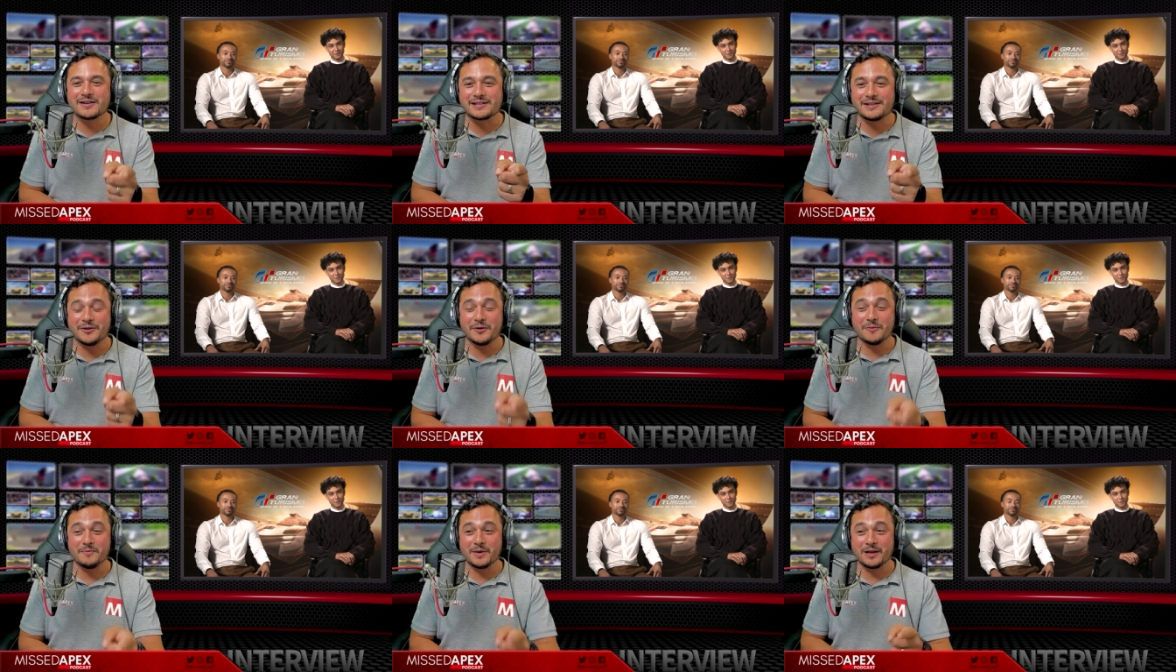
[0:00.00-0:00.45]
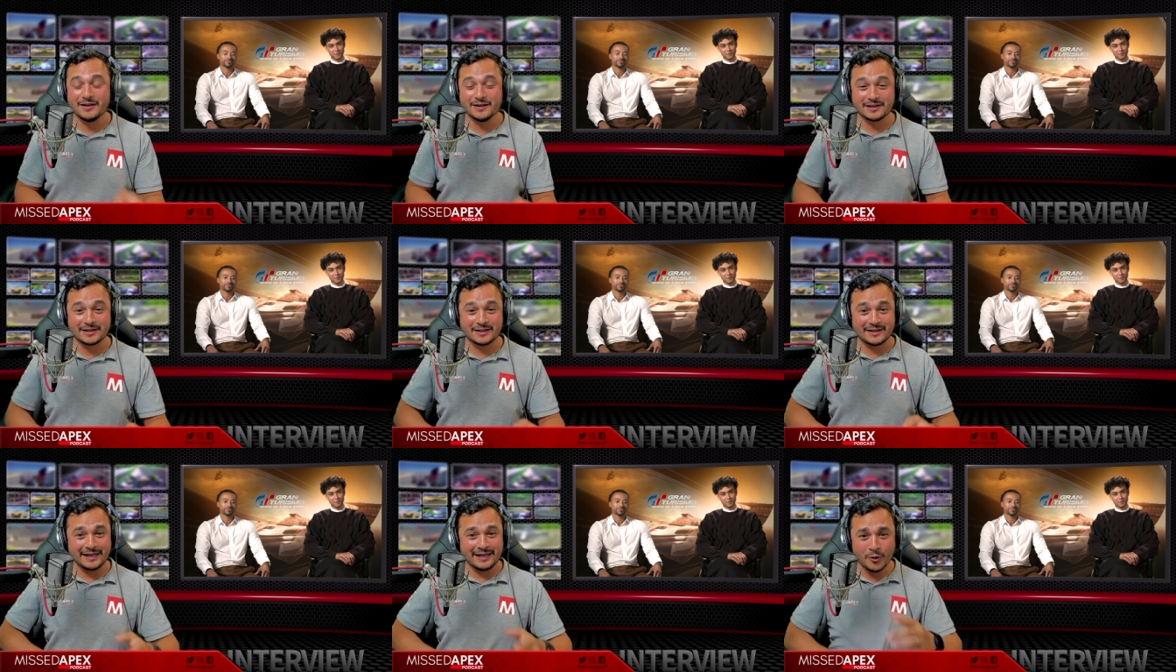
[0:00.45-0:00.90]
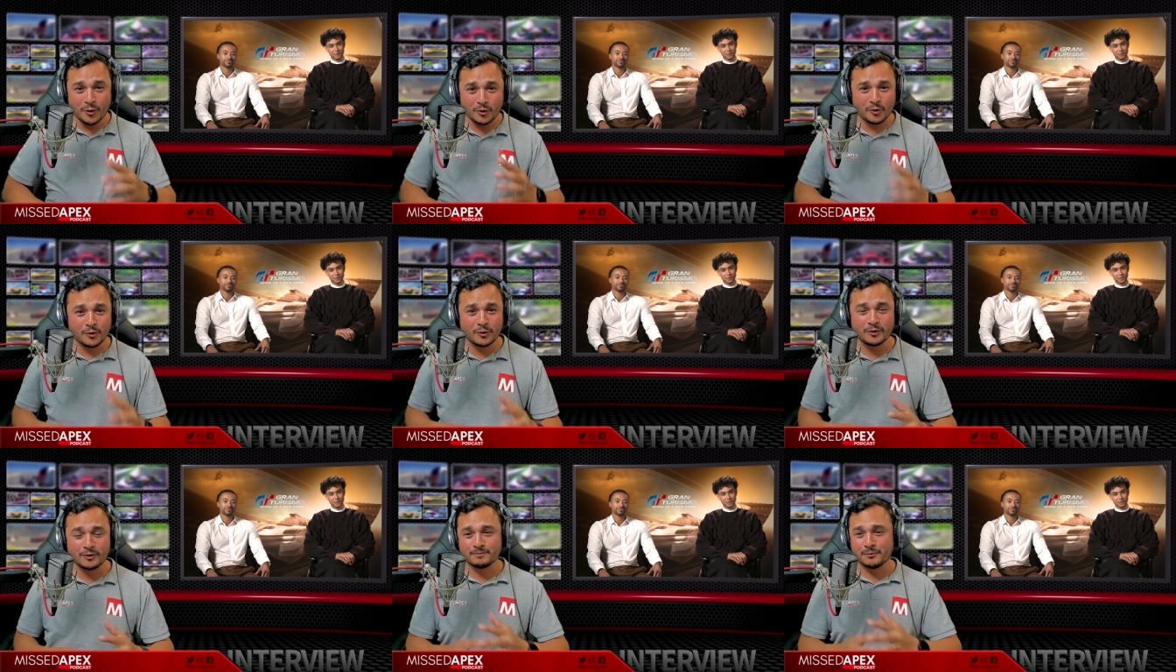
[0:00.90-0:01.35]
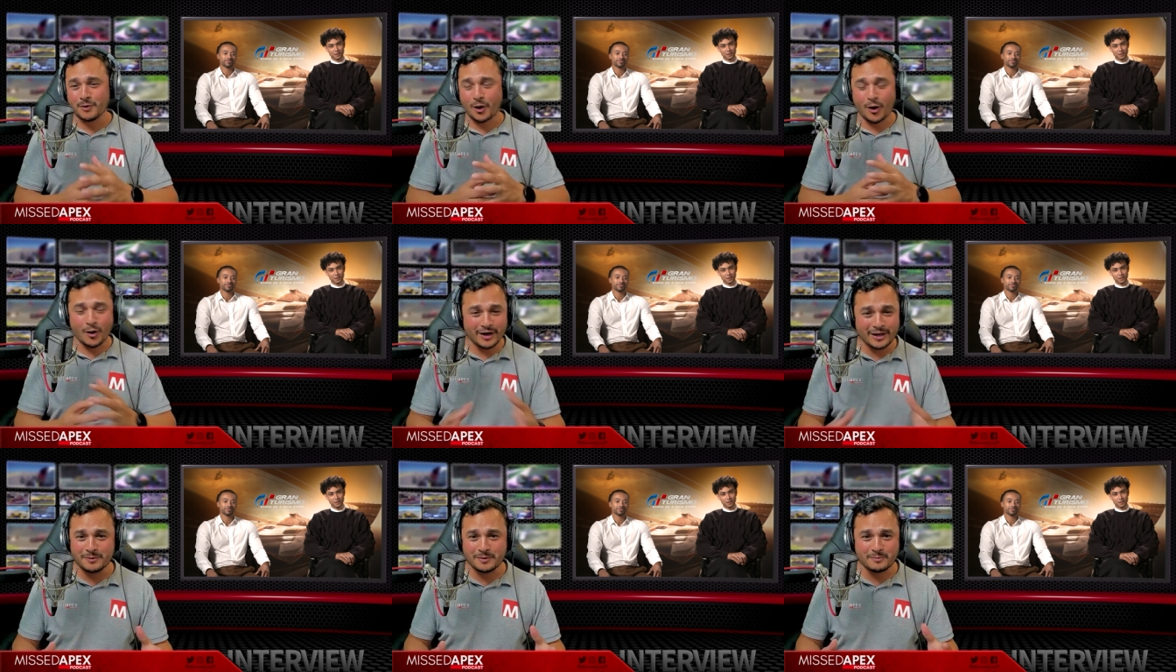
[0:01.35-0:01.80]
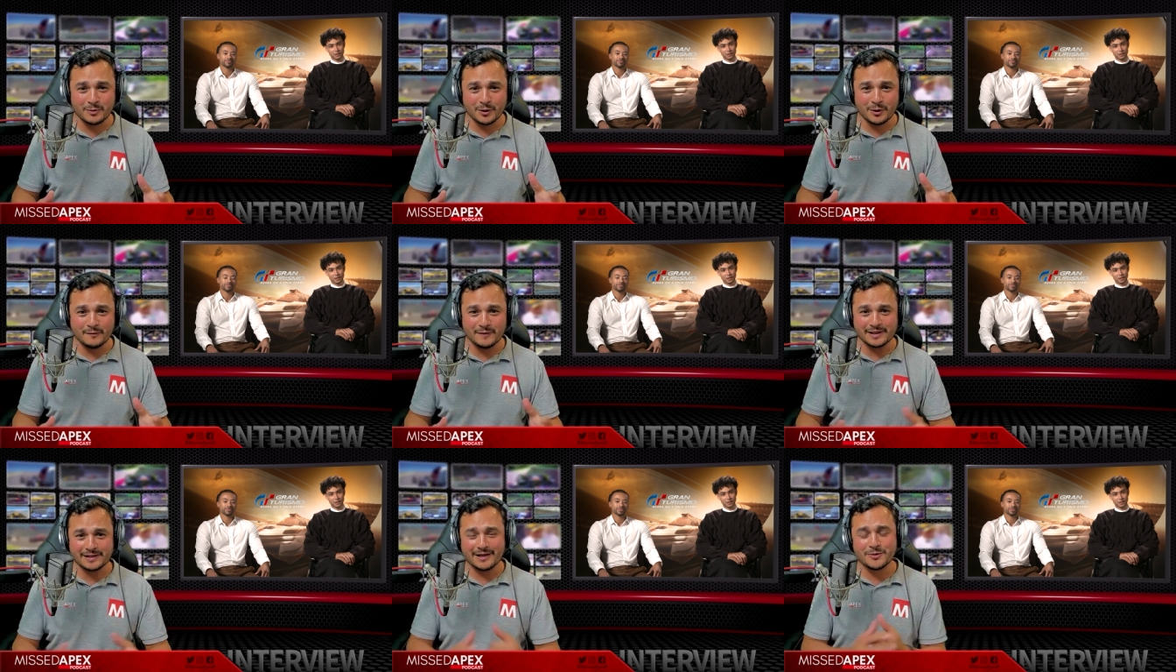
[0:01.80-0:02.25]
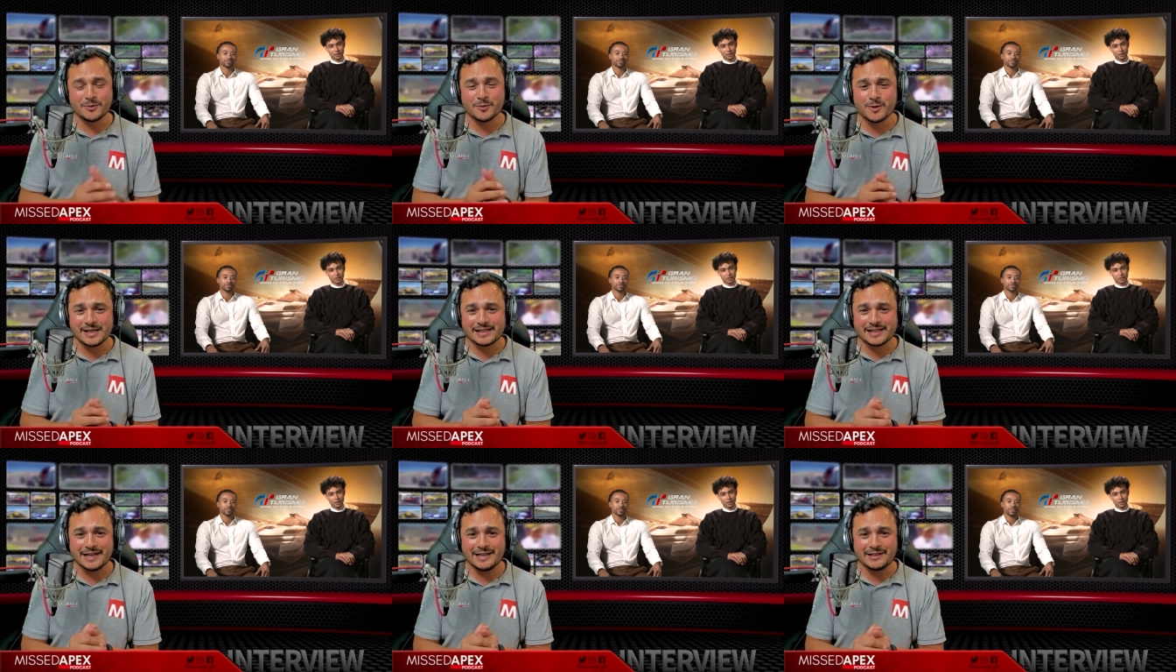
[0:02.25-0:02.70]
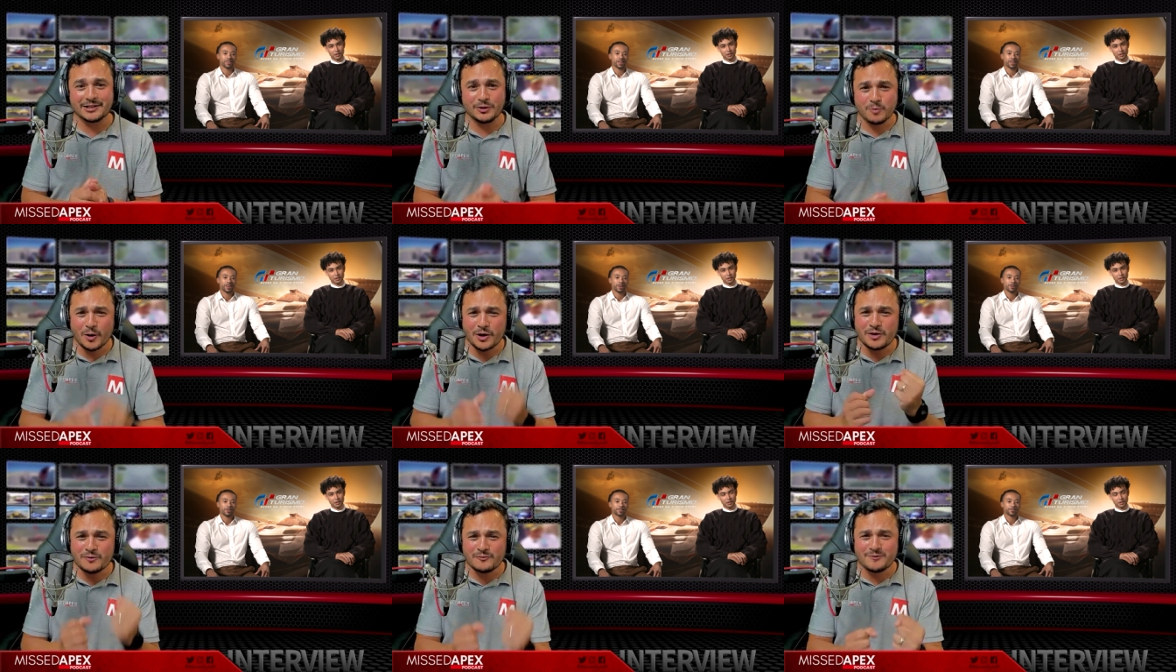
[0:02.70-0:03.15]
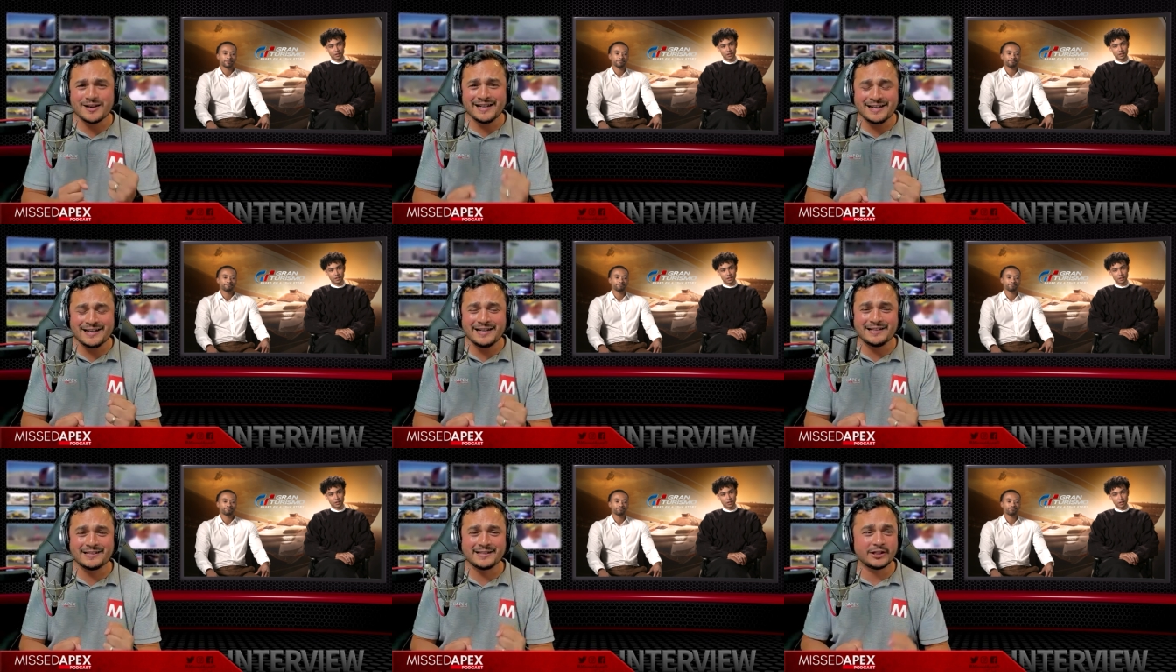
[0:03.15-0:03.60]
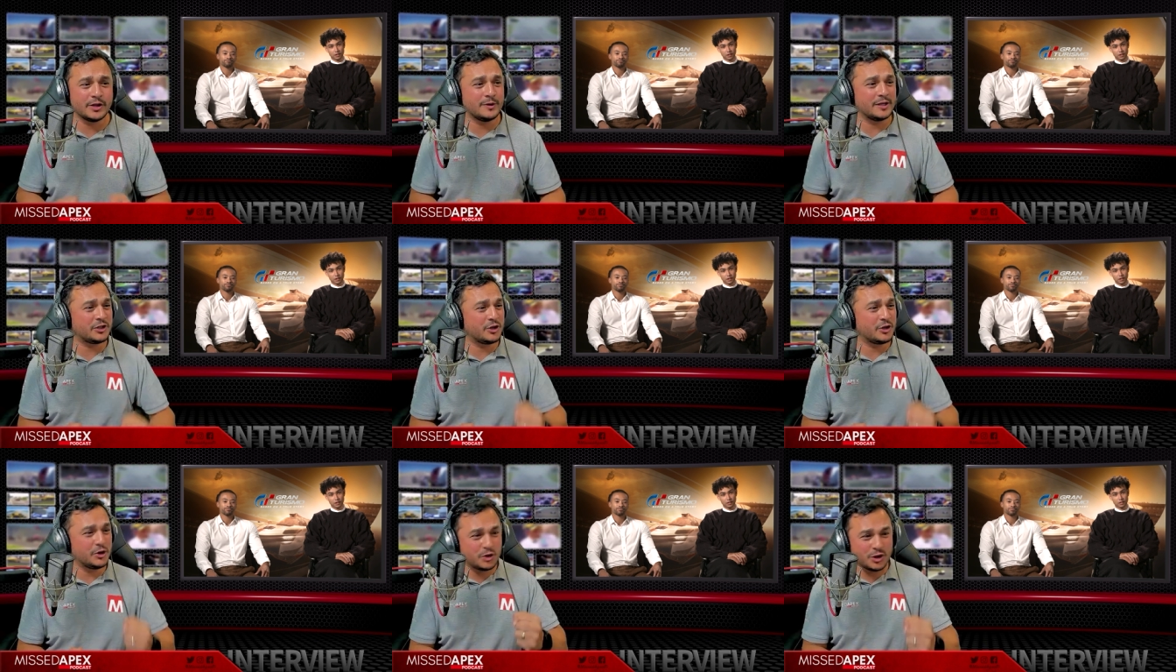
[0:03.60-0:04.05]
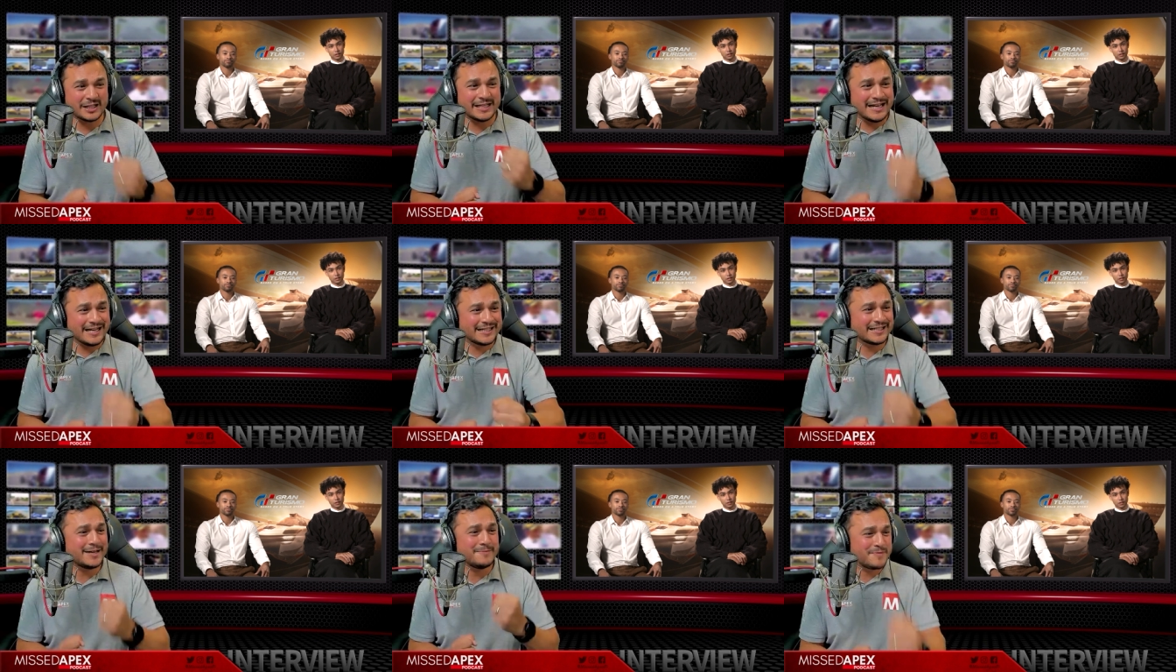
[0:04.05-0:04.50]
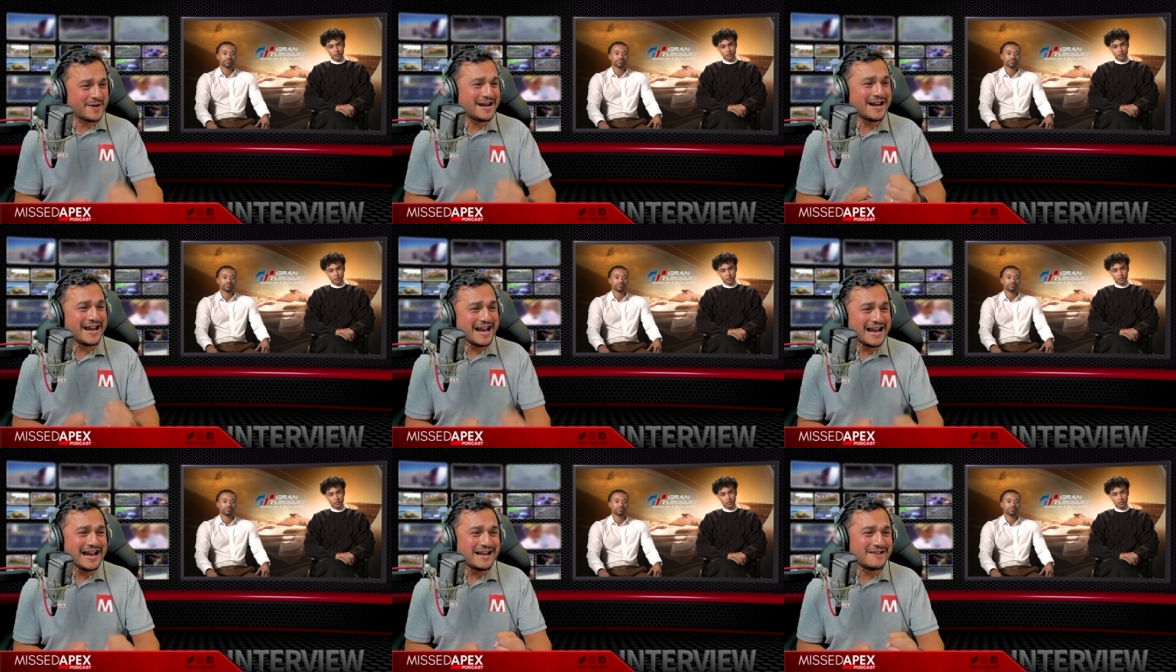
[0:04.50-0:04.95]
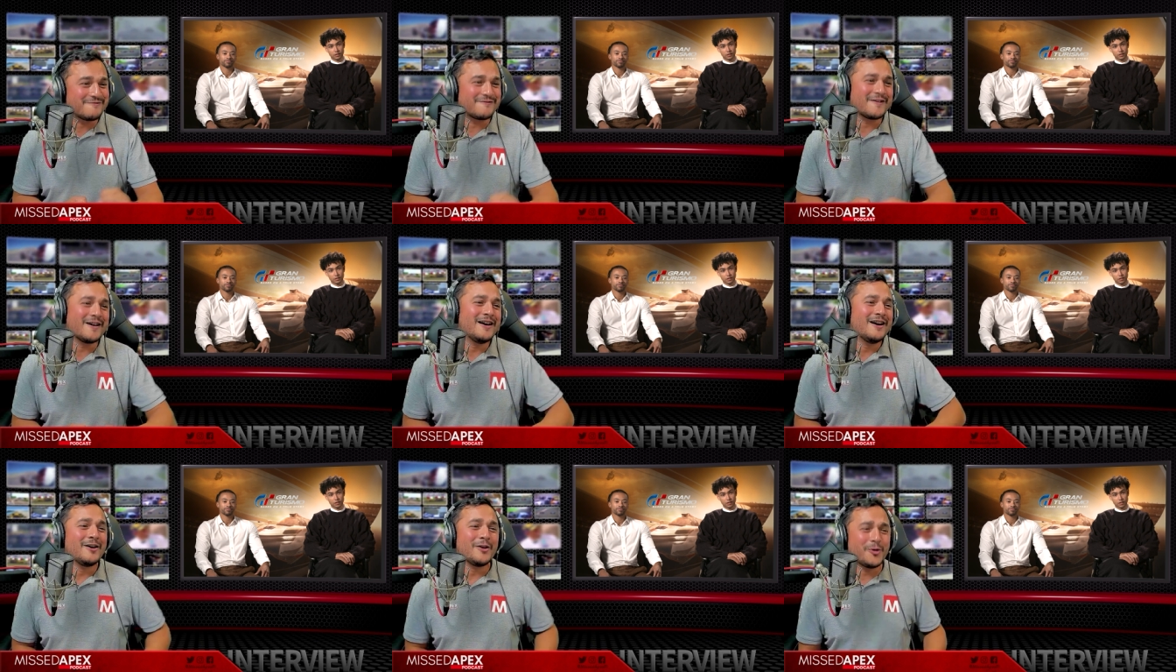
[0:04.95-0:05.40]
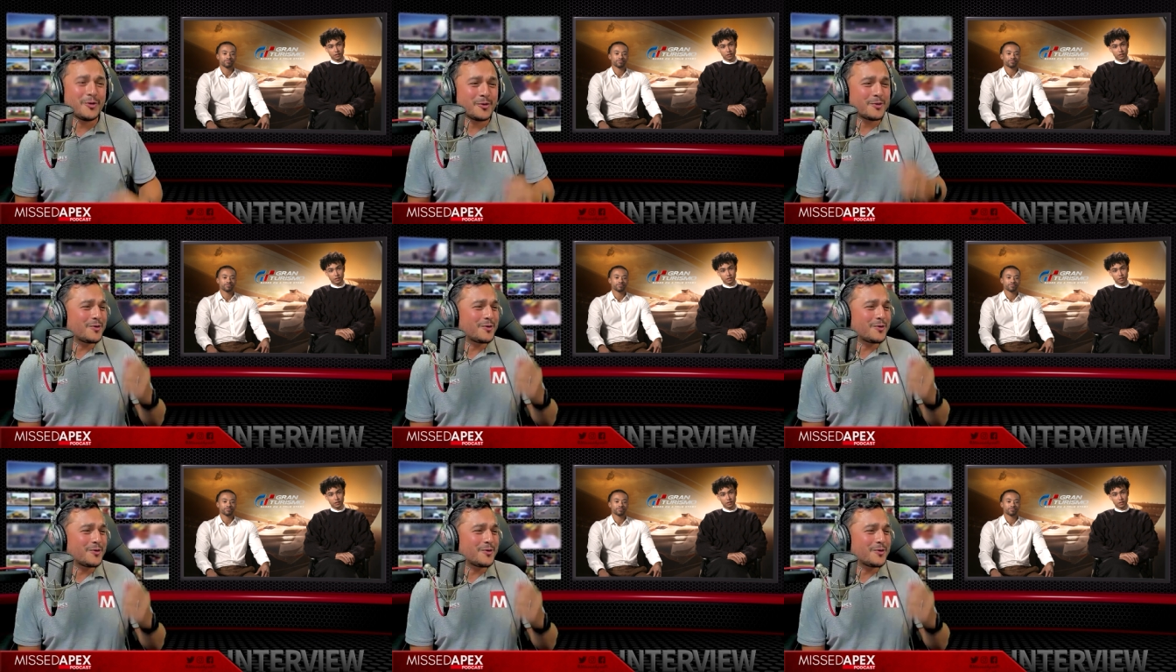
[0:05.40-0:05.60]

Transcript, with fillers: to ask you because in all Hollywood movies, they always say to you, what you really need to do is you just need to believe.